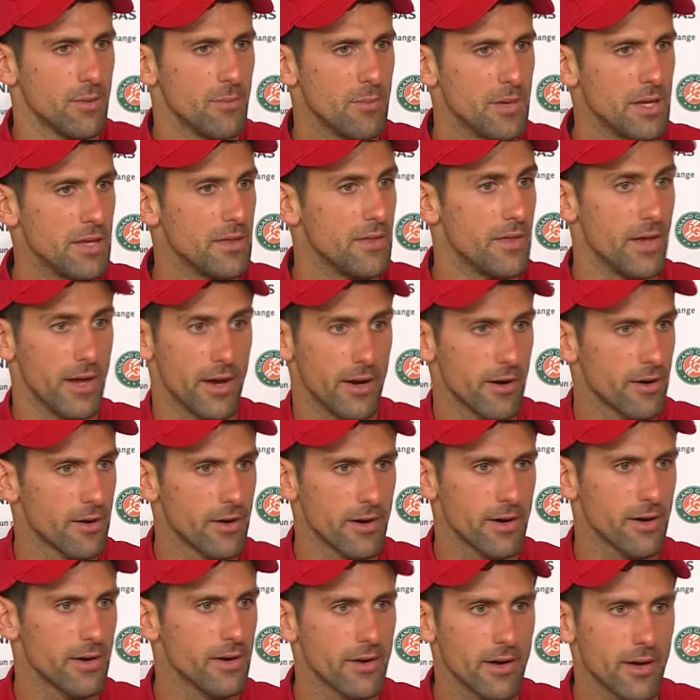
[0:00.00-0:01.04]
there,
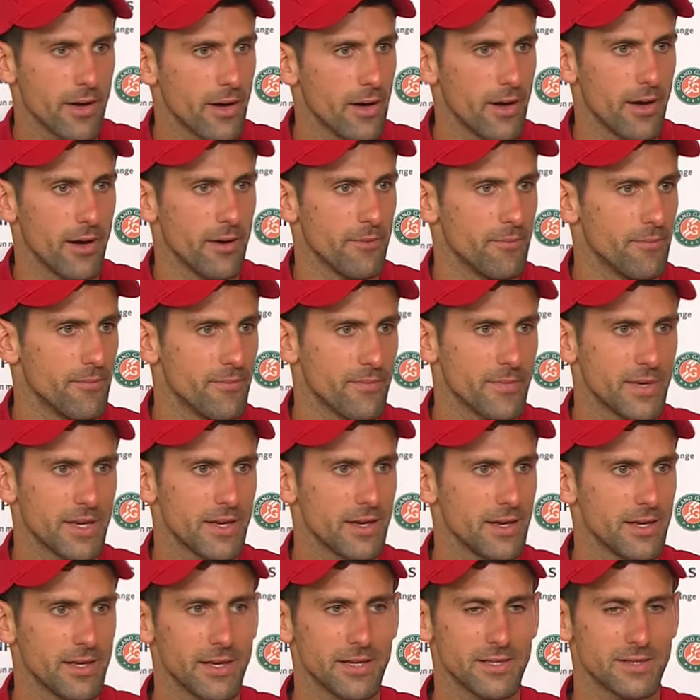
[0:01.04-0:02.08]
and
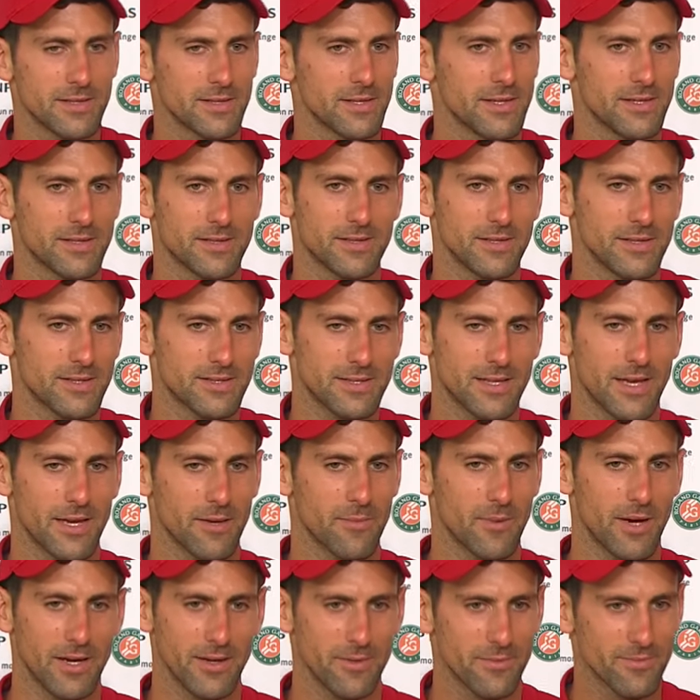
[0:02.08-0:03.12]
it's
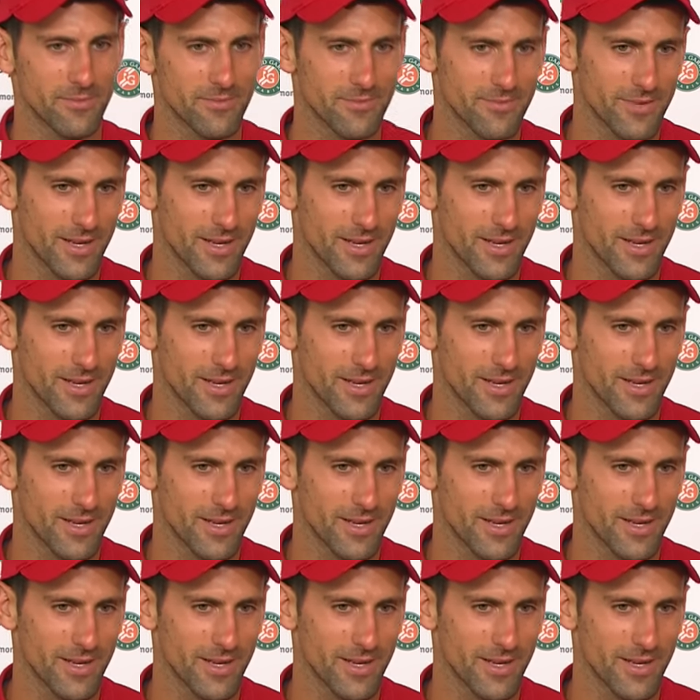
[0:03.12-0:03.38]
like my